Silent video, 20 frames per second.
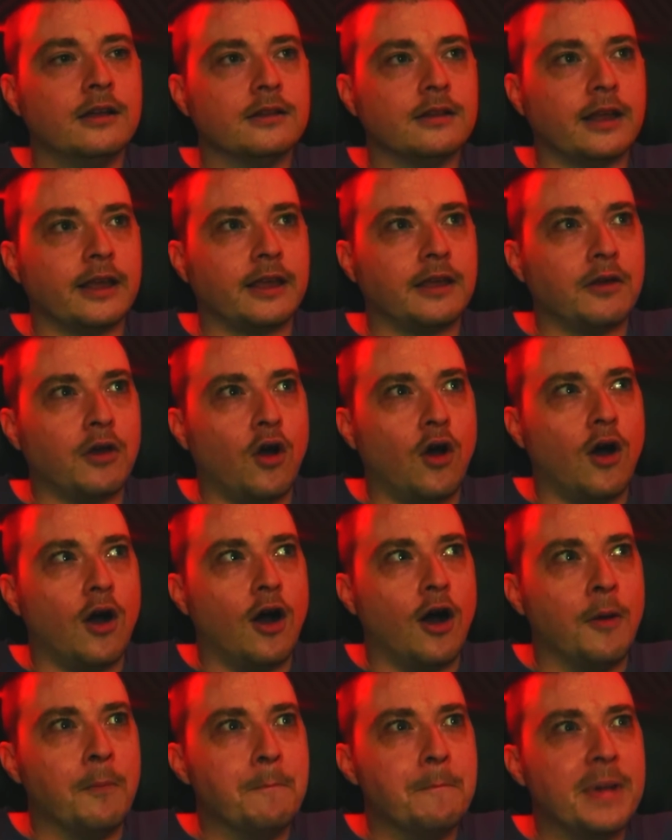like
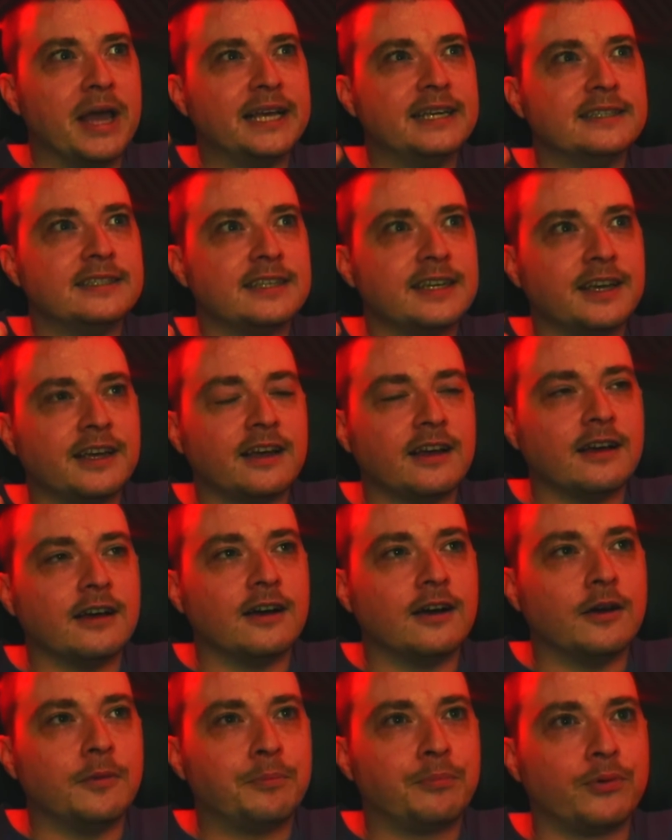amazing
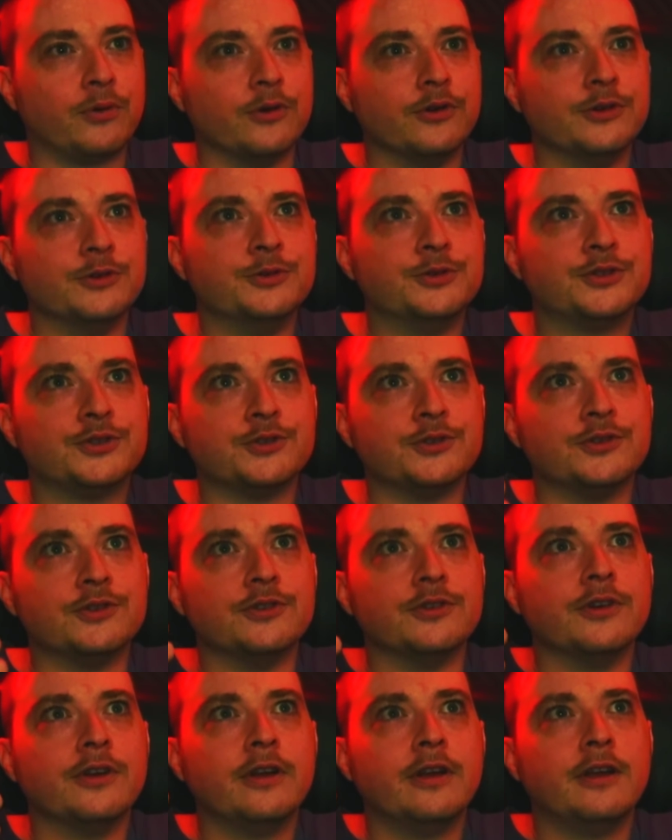
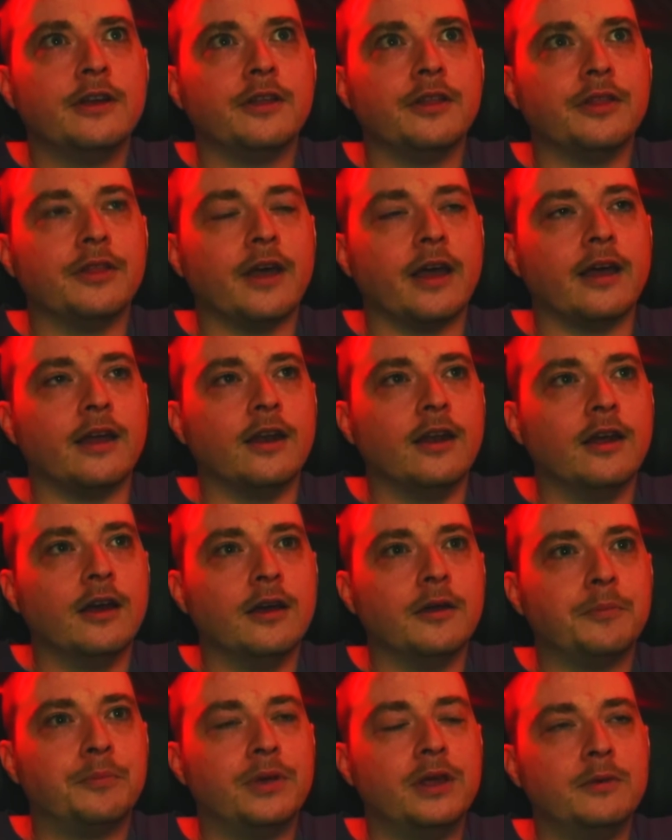producer that
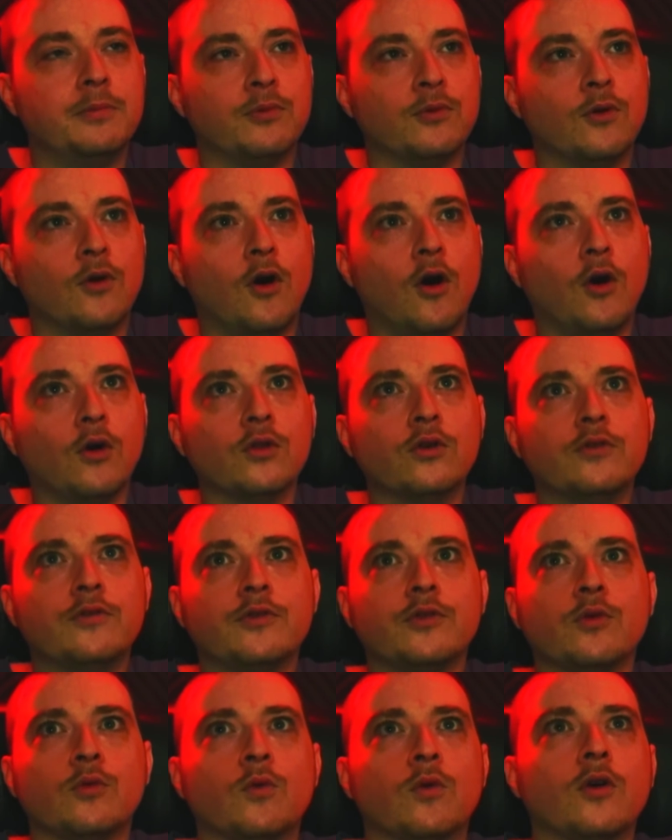people all
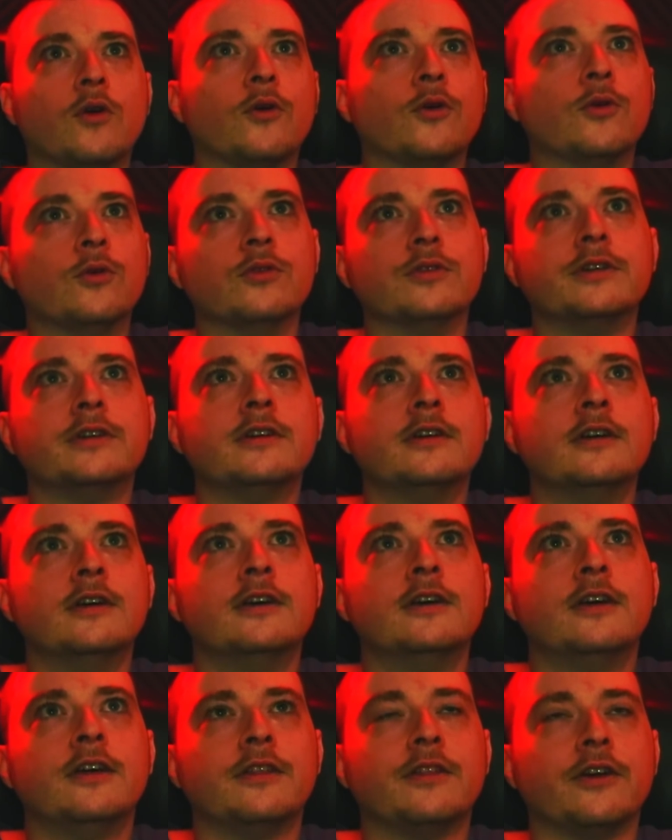over the world
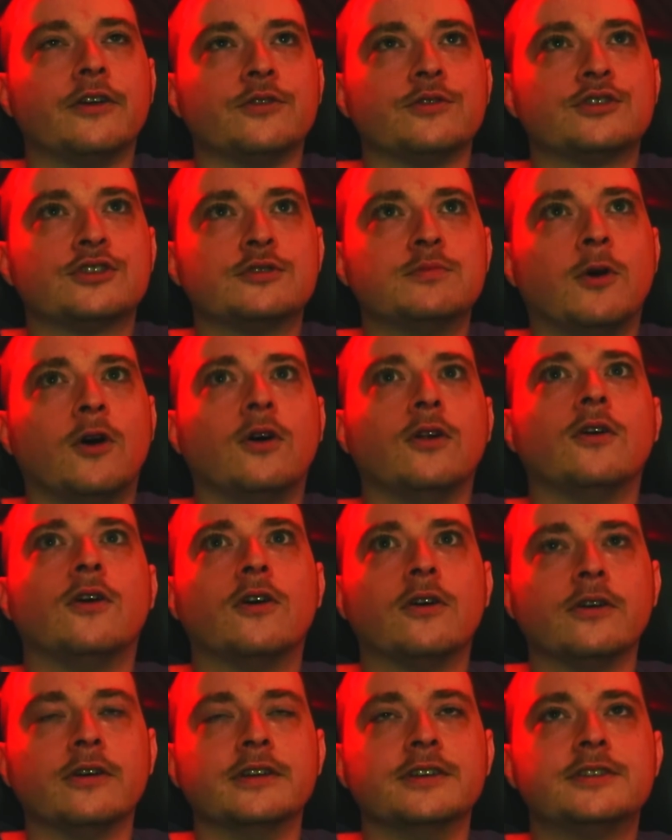that are small
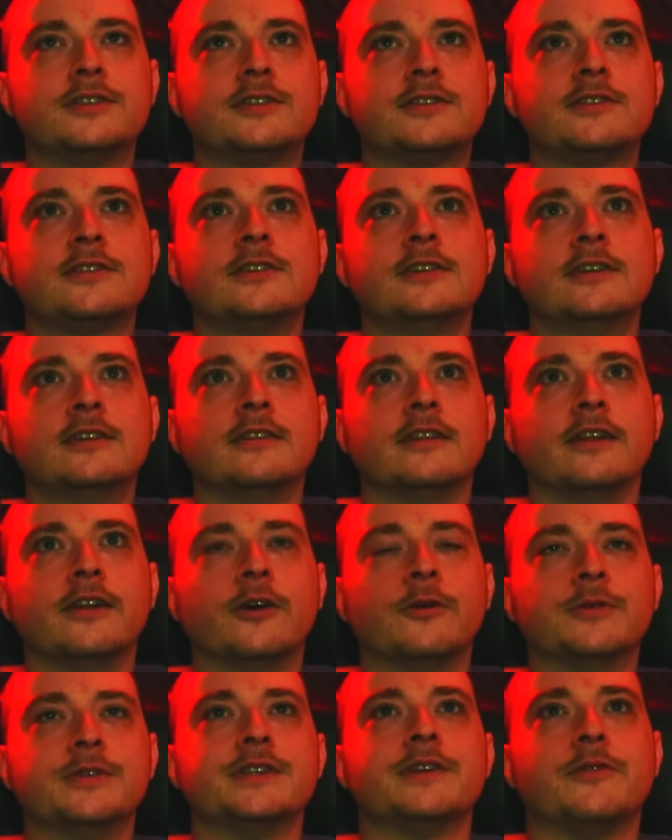artists that
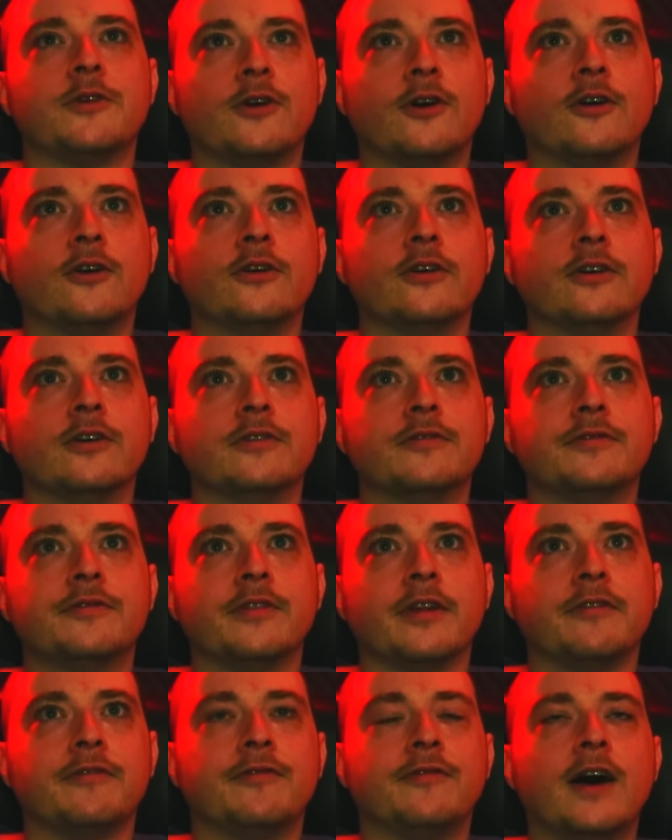no one's ever heard of,
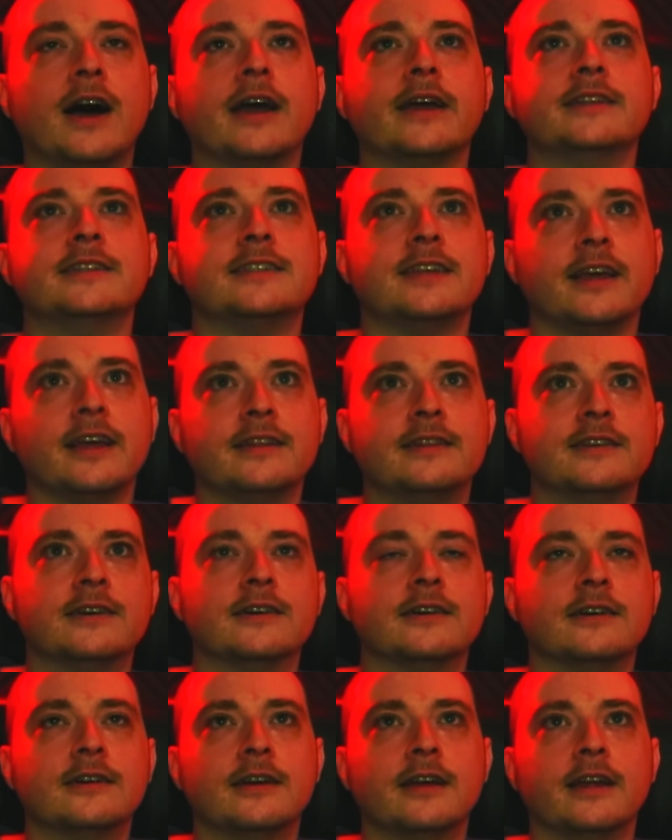they find
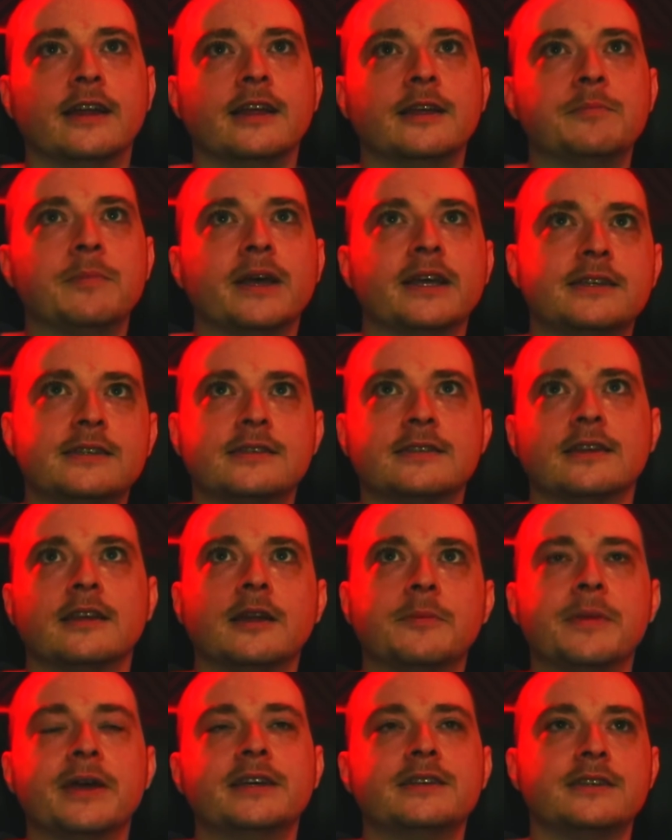Zanta and he makes an
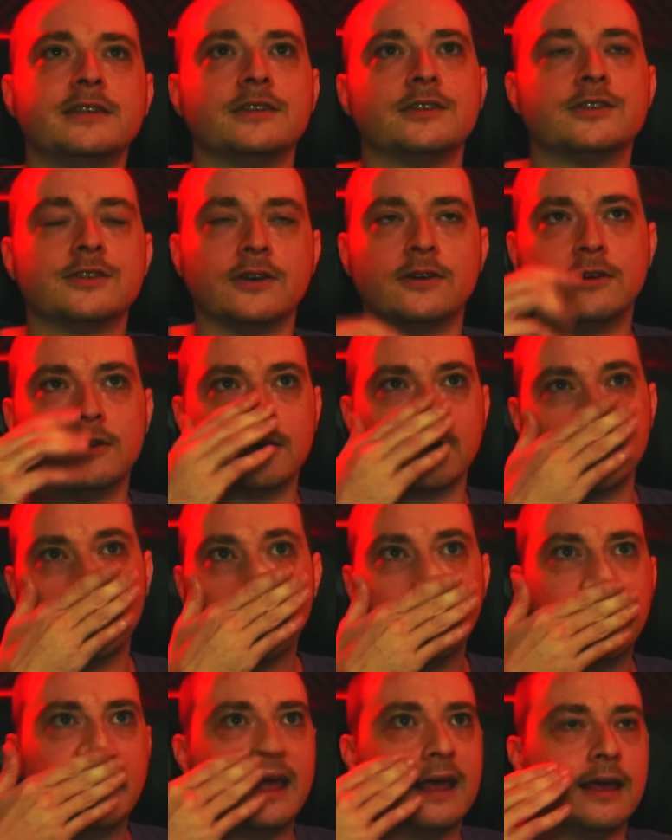amazing song
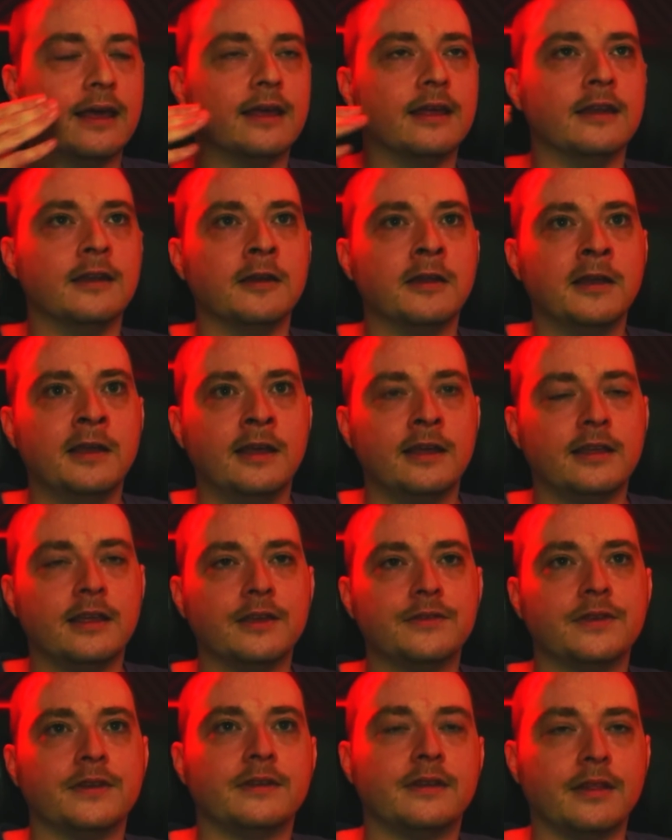and
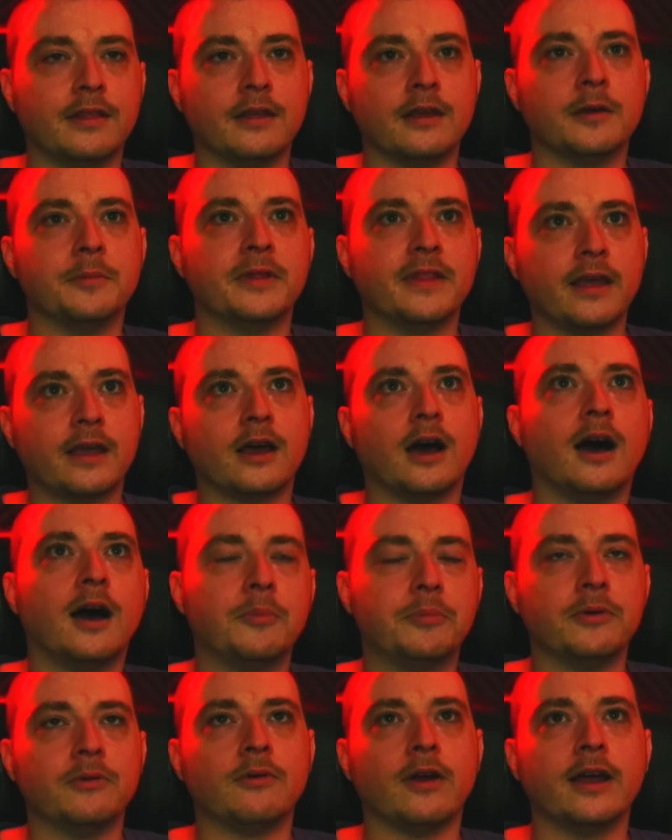gives it to them and they
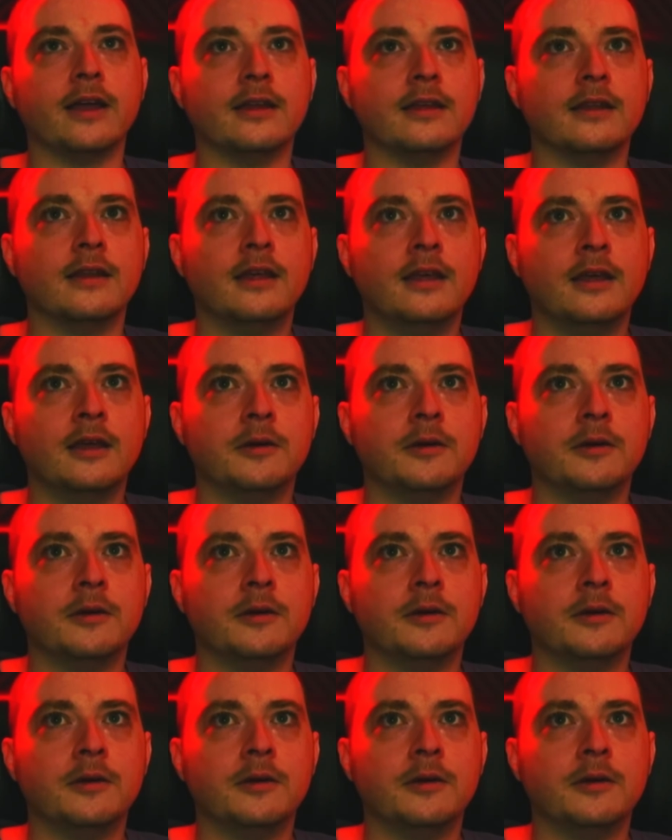copyright it,